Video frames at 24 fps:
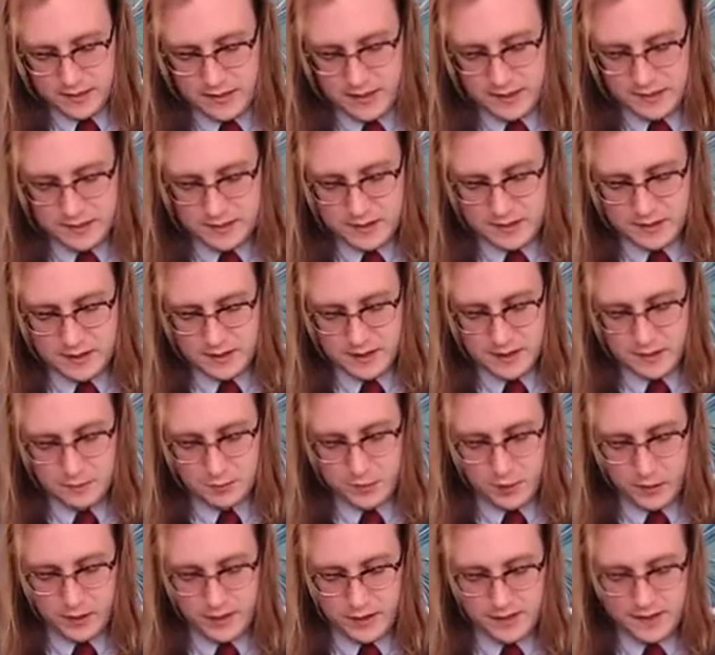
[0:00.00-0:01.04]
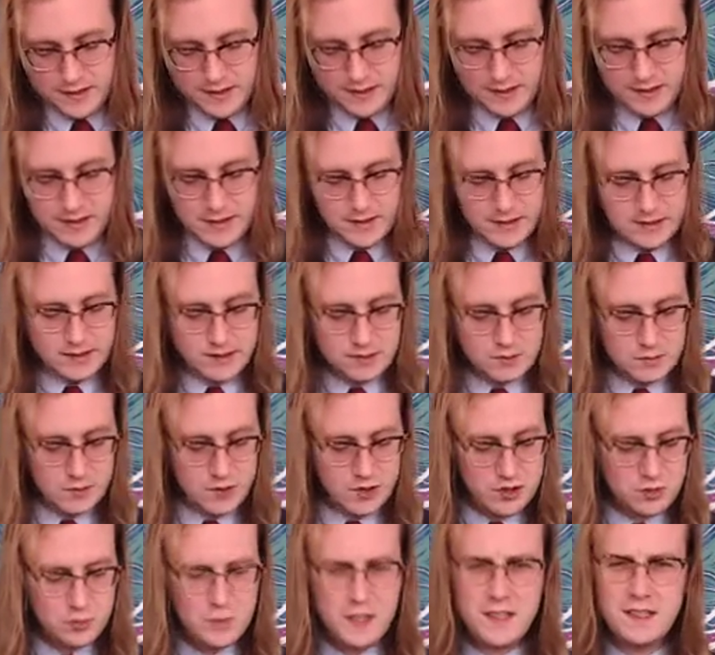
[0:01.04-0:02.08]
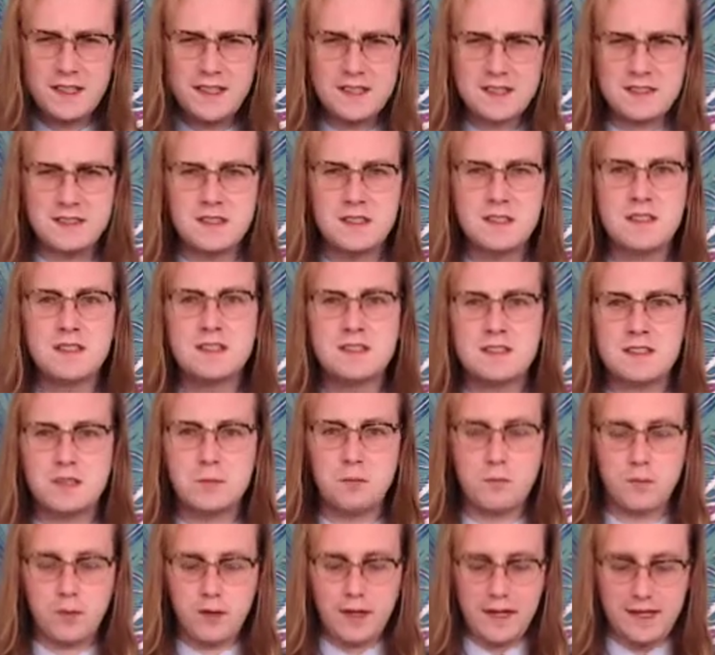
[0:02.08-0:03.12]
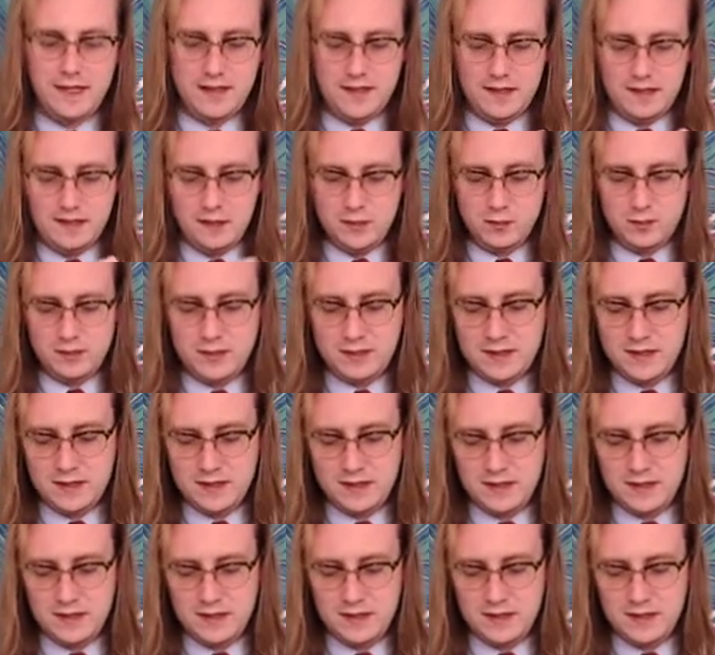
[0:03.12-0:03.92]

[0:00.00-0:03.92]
It's going to bring some sweetness, some red notes,